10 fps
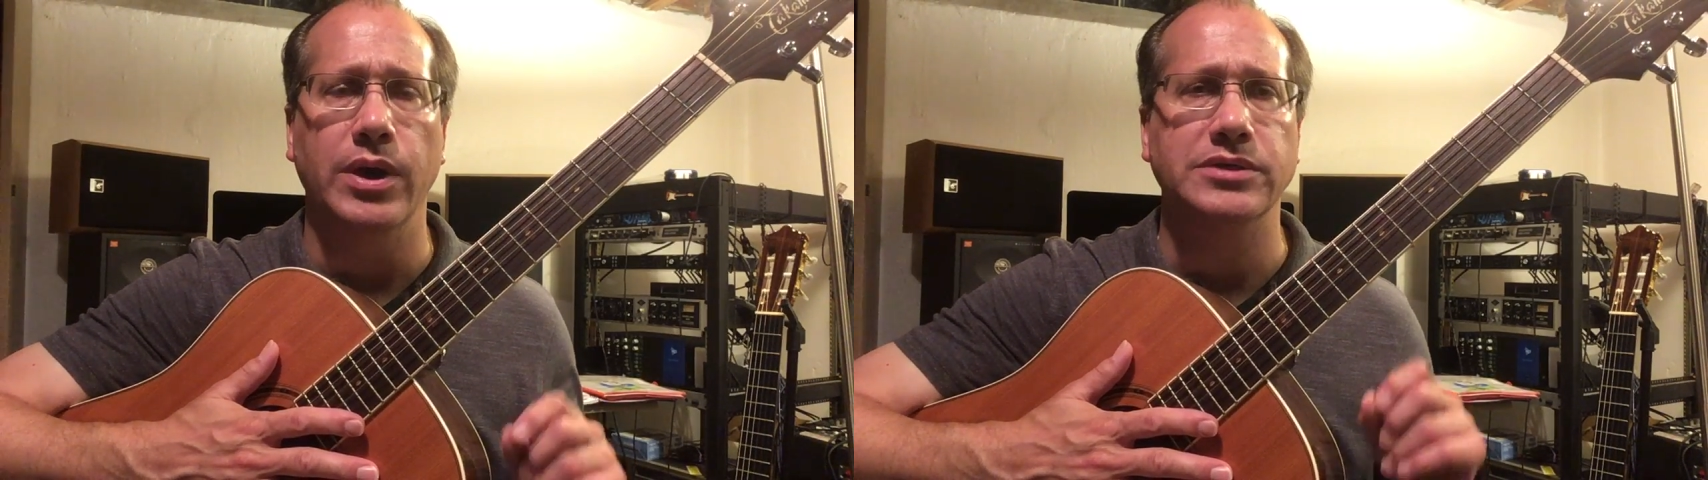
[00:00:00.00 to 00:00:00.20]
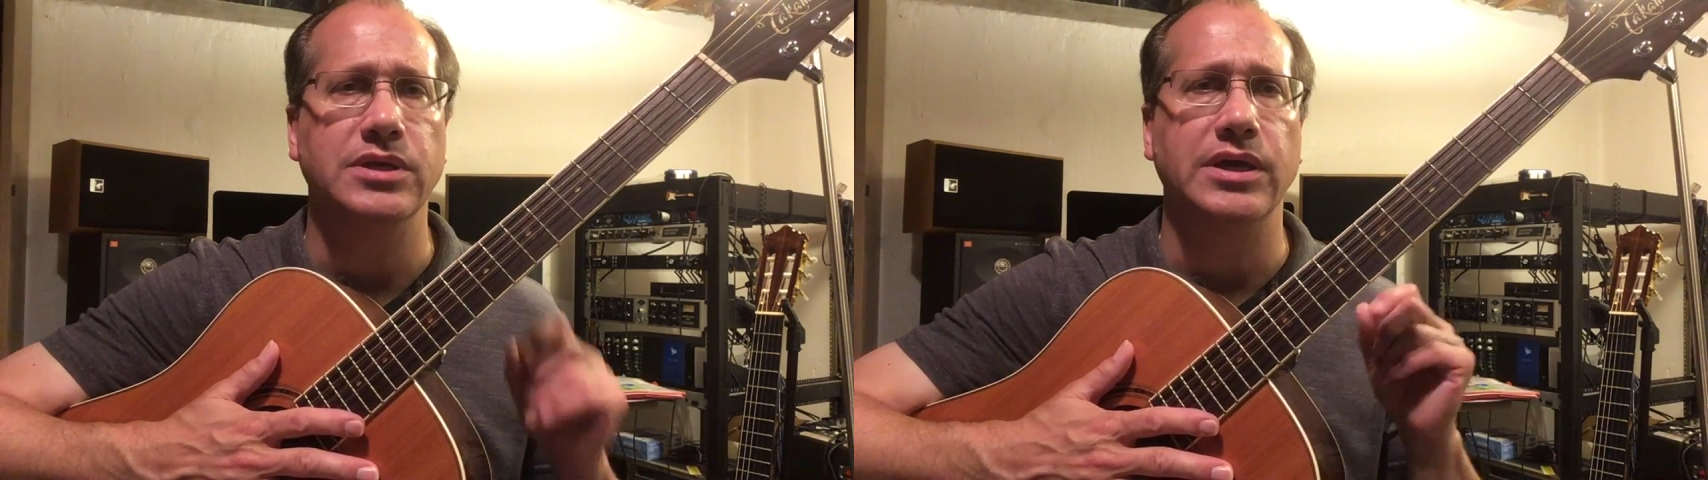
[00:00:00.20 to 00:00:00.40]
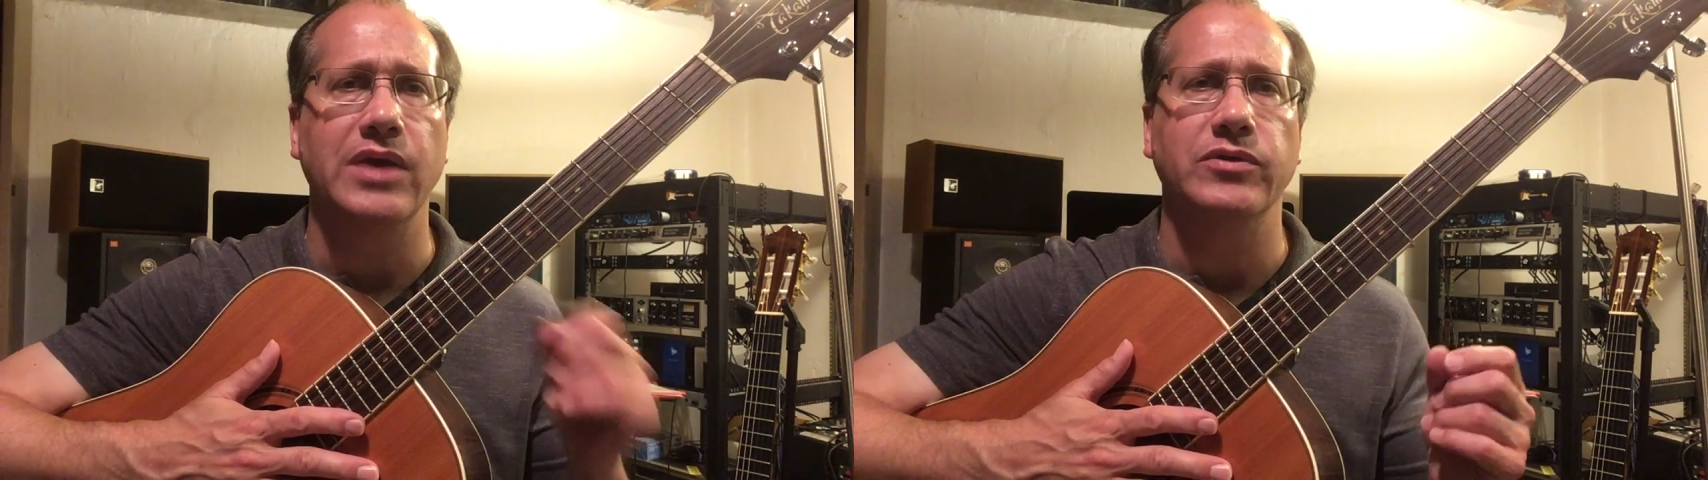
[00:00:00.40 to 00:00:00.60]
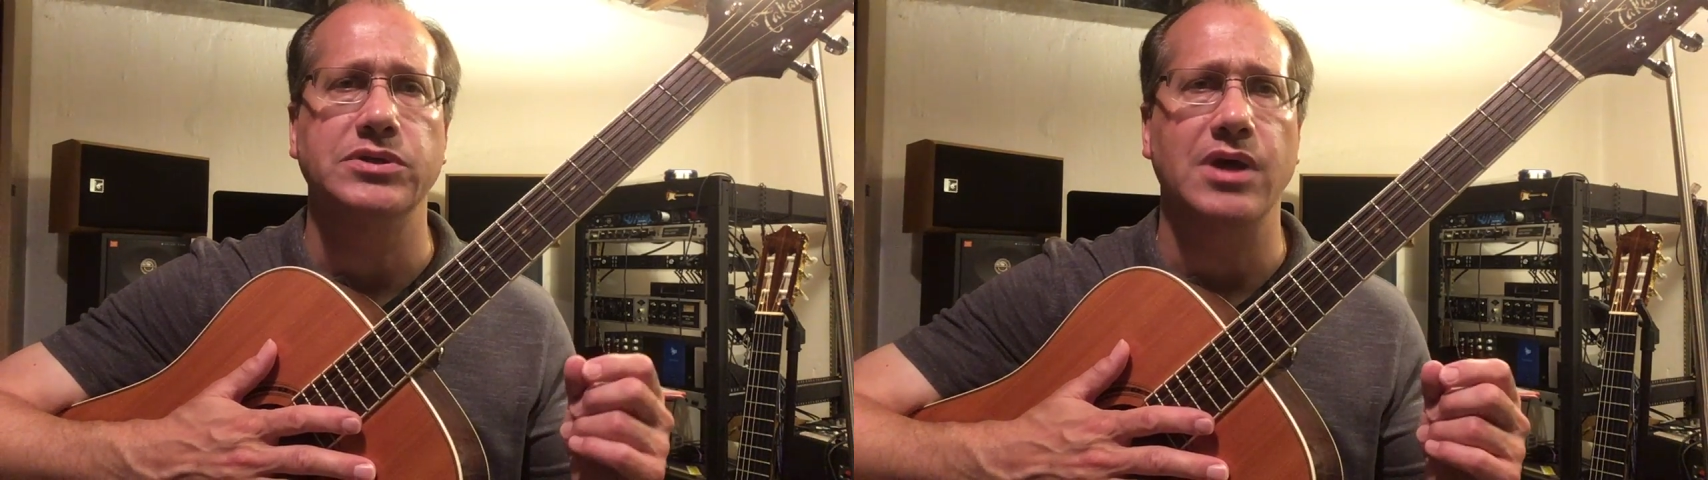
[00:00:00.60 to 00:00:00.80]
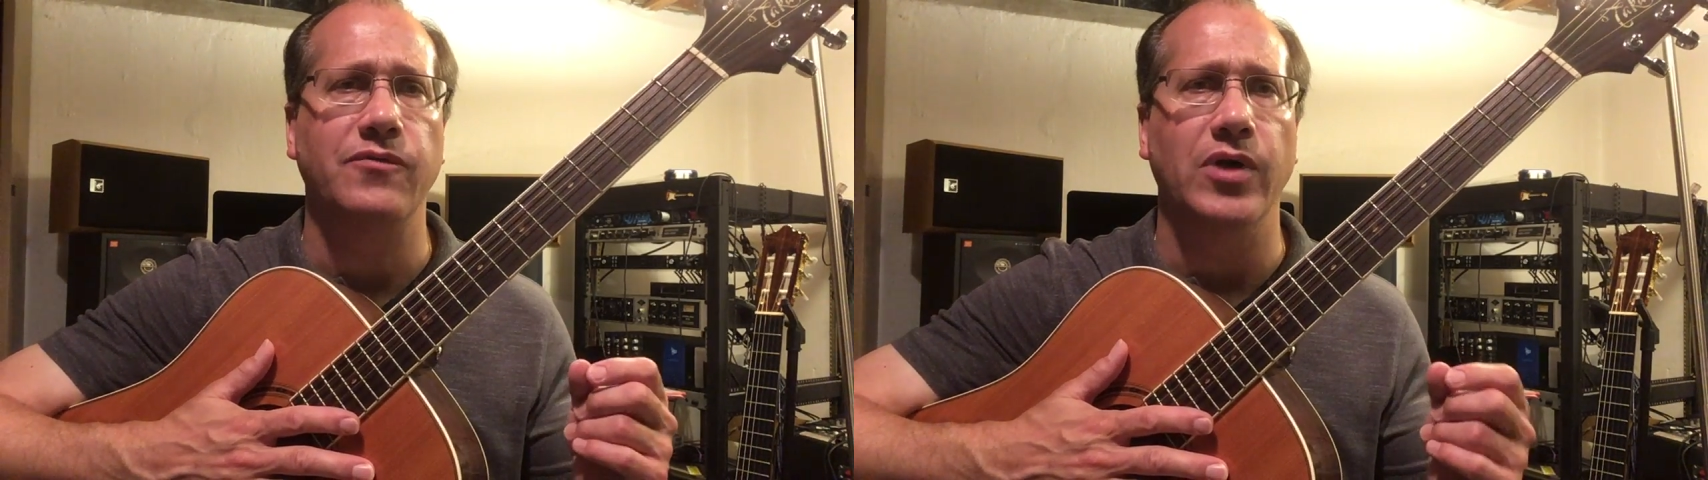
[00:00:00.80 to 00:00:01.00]
is to give
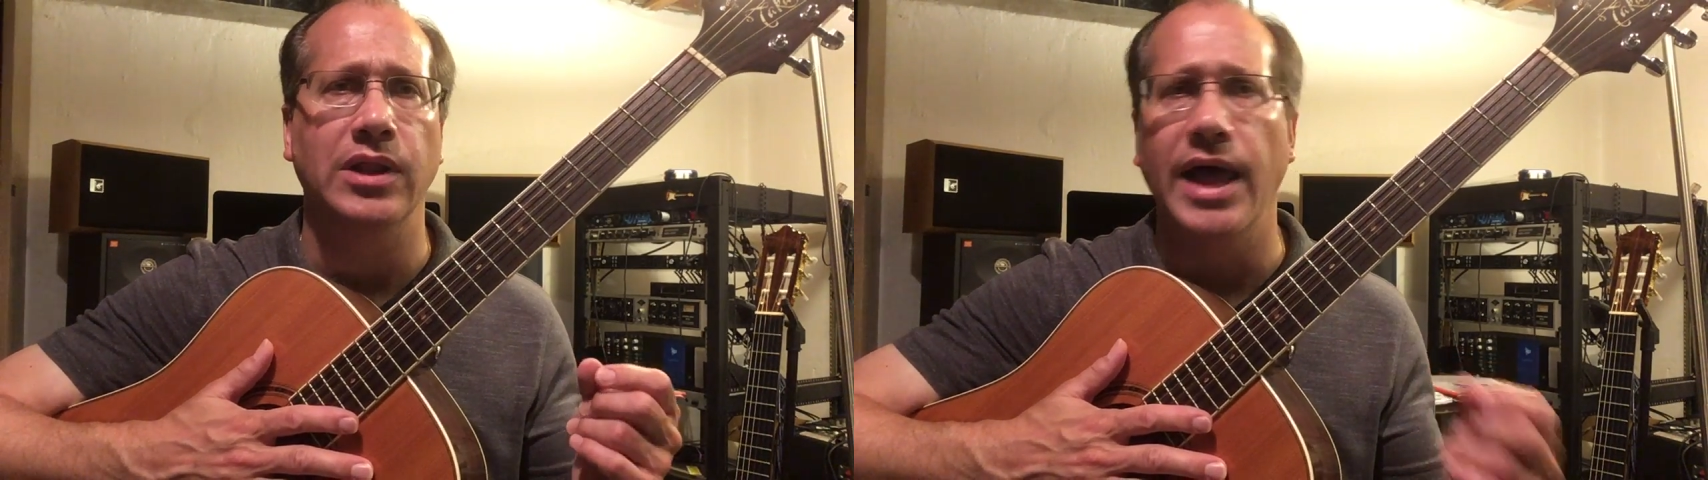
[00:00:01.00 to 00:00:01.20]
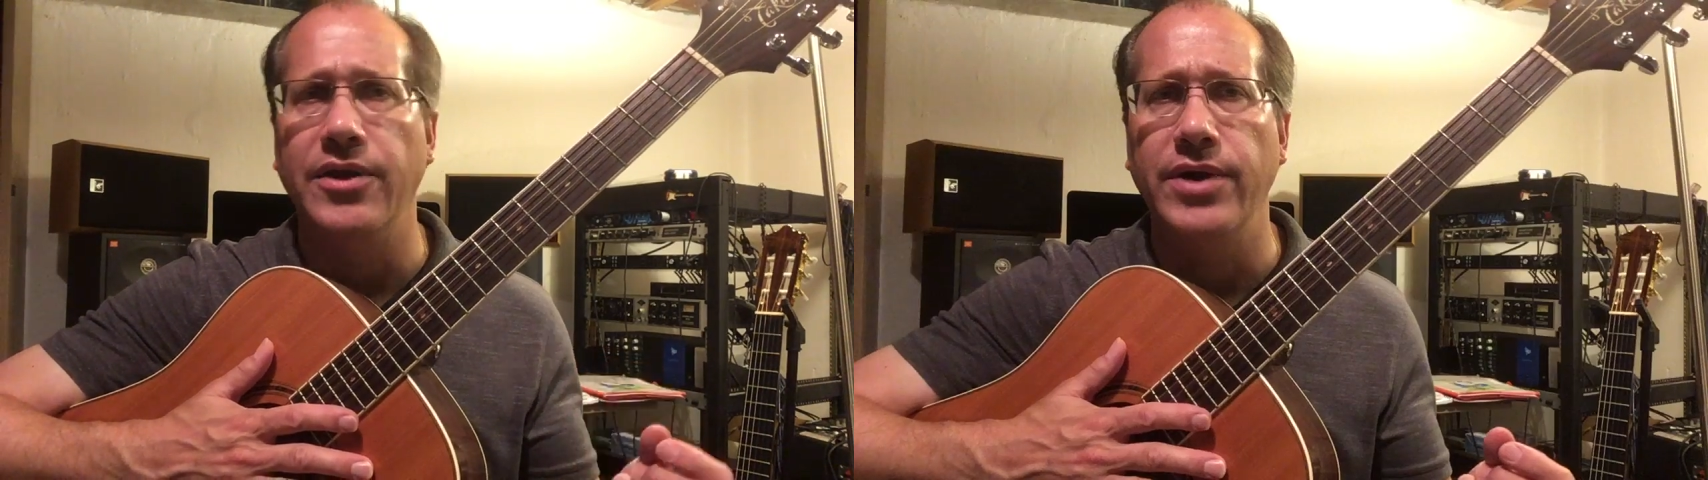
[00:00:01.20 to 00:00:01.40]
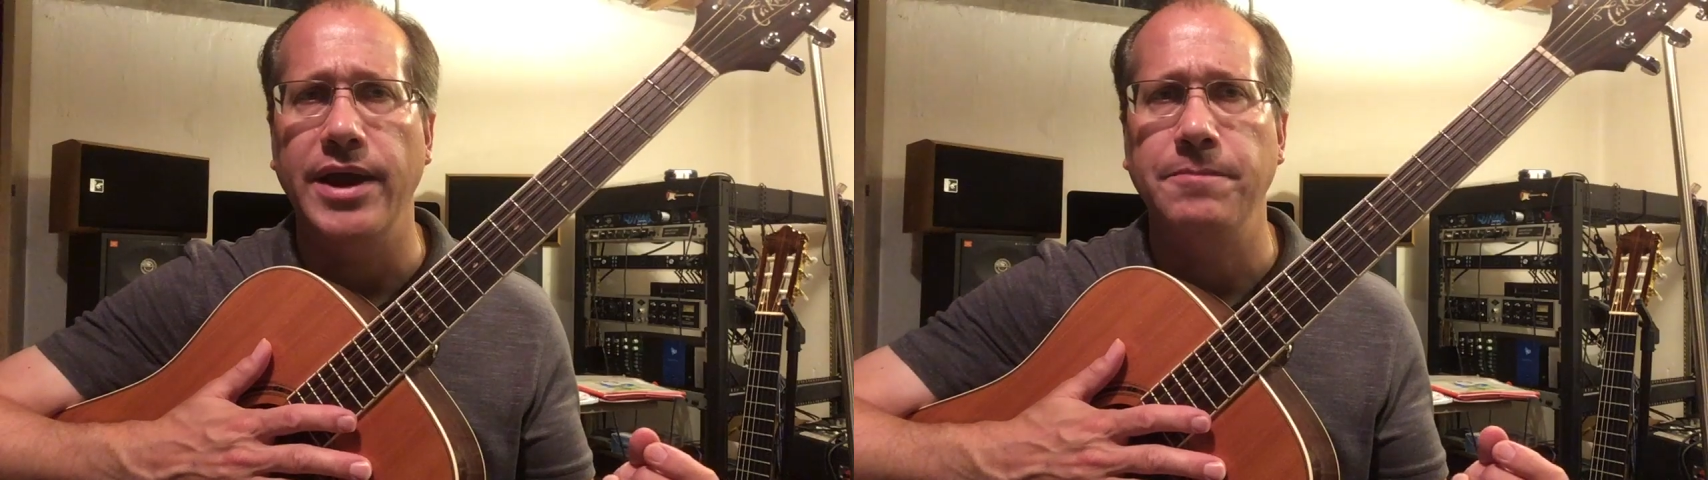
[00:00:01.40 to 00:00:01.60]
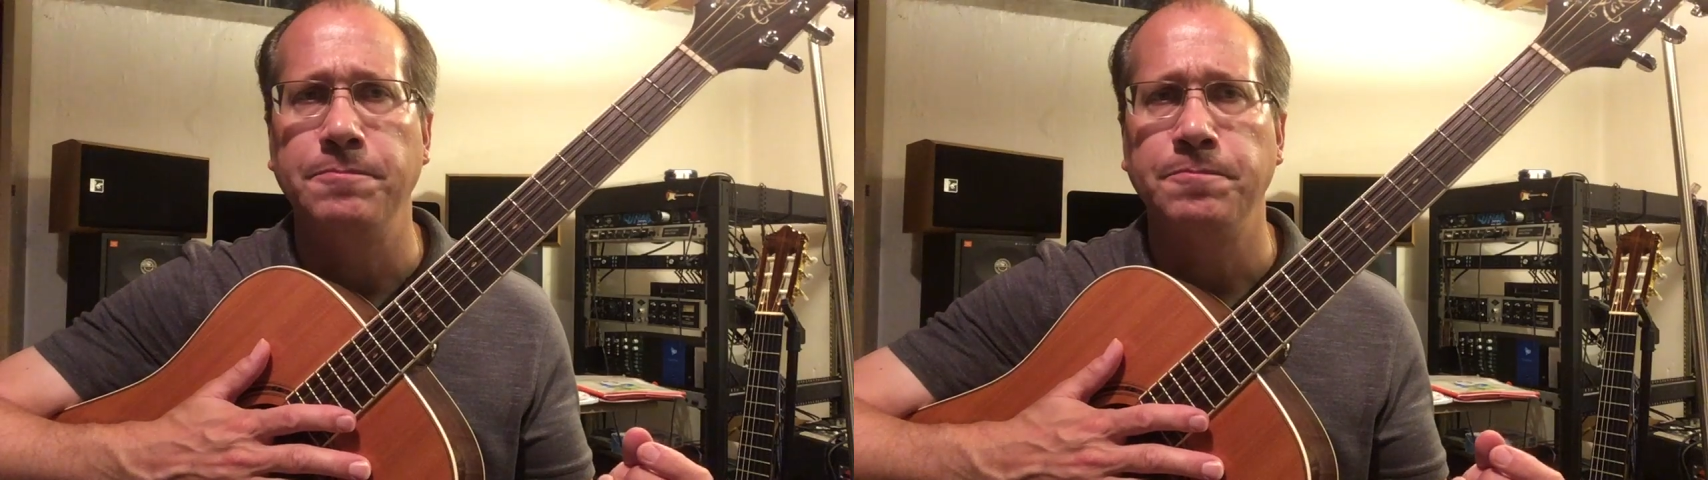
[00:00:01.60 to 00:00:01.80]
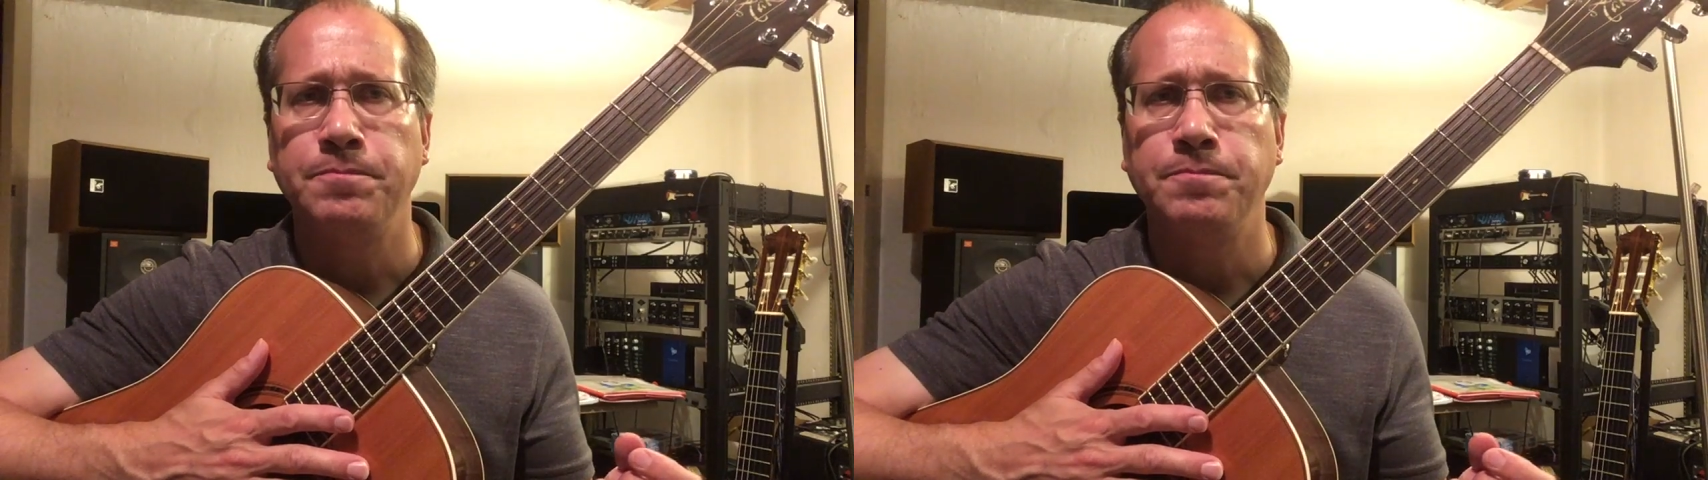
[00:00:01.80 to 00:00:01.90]
yourself a letter name